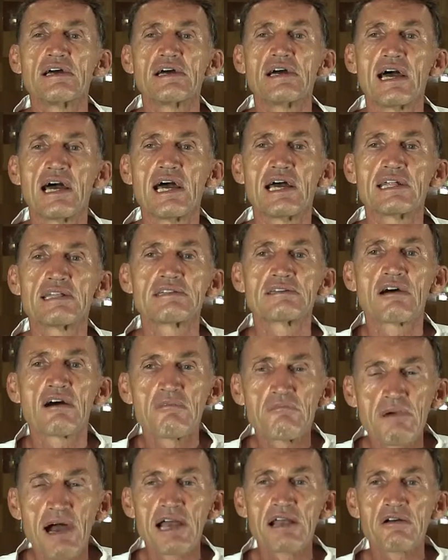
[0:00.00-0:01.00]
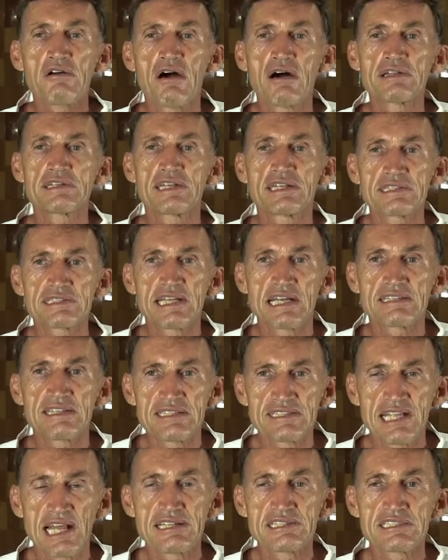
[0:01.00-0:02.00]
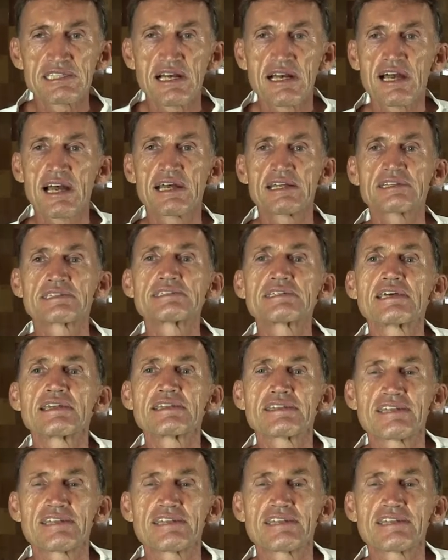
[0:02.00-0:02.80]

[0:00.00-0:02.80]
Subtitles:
and my God, it's getting dangerous.